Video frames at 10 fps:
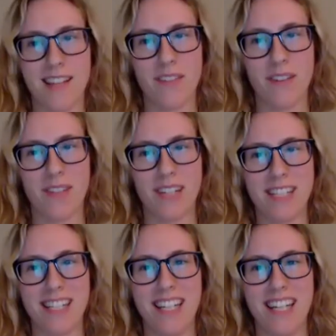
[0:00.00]
you very much.
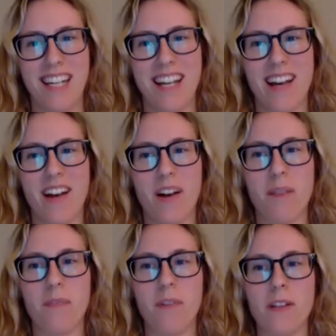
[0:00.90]

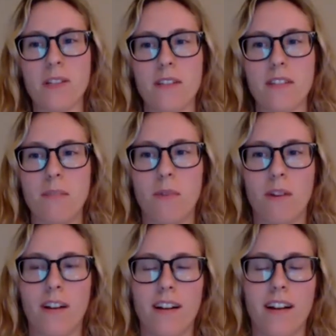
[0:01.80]
Um, we also have some
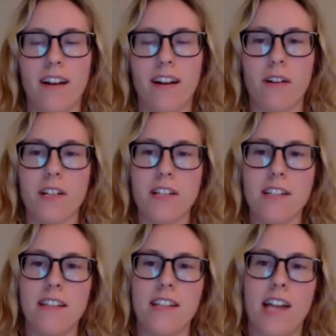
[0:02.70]
more uh, questions
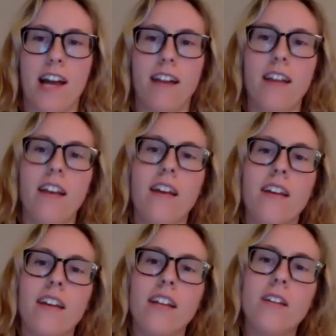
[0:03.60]
in the chat.
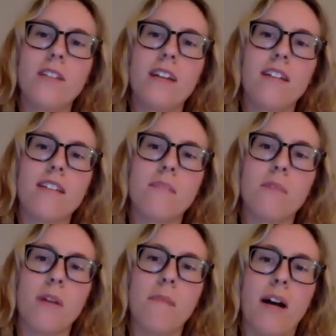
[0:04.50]
Can you tell us
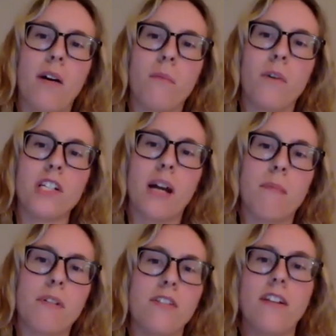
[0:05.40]
more about which
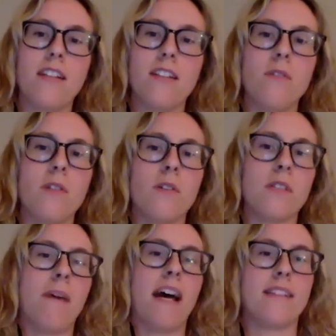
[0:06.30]
opportunities you chose
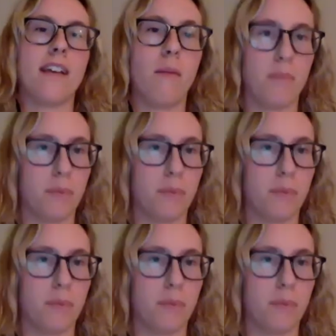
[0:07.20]
to pass up?